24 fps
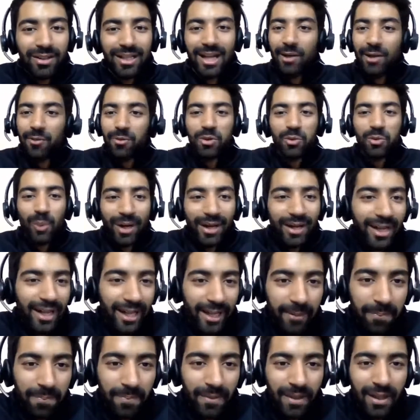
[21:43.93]
that was one
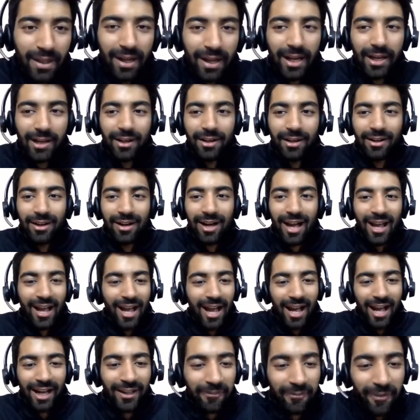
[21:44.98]
day, and
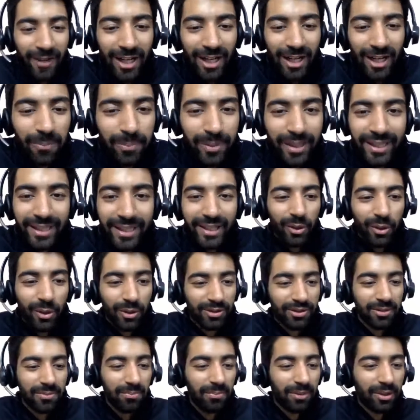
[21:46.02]
I felt pretty
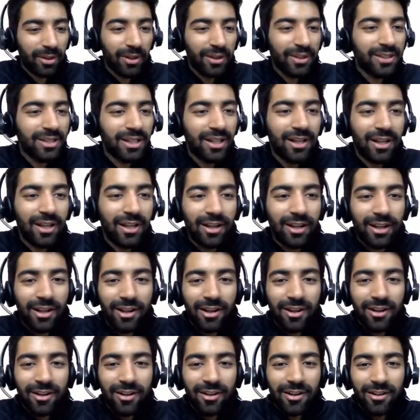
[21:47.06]
awesome because
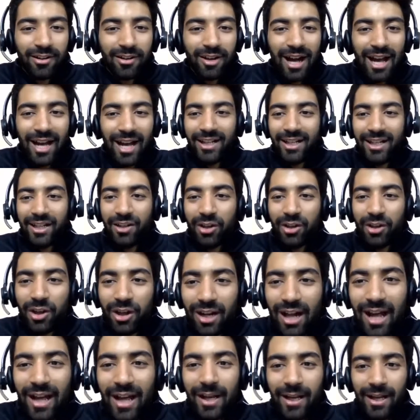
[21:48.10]
I did
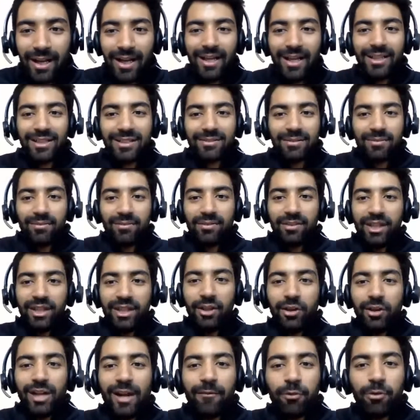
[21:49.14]
not did
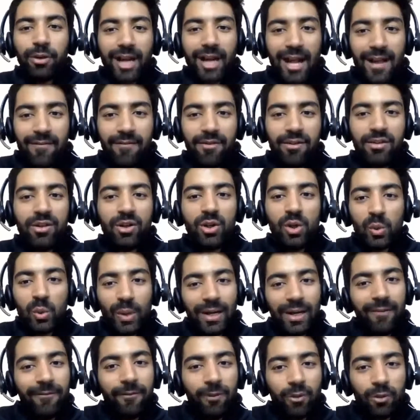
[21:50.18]
not have to travel to
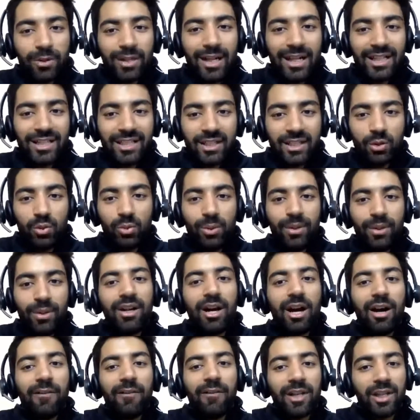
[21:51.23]
and fro. That's
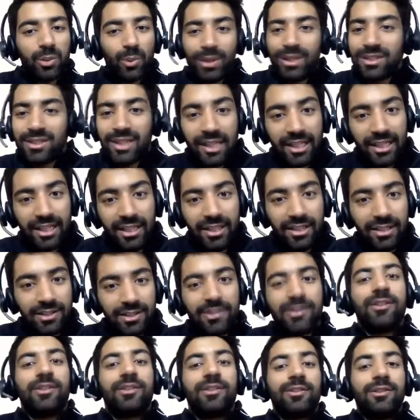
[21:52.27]
2.5 hours one side.
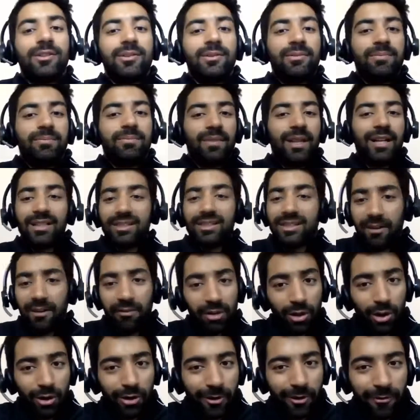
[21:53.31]
It
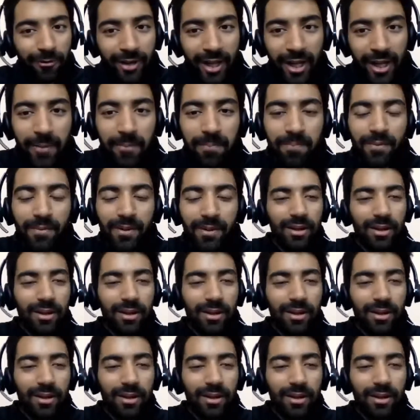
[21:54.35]
saved a lot of time.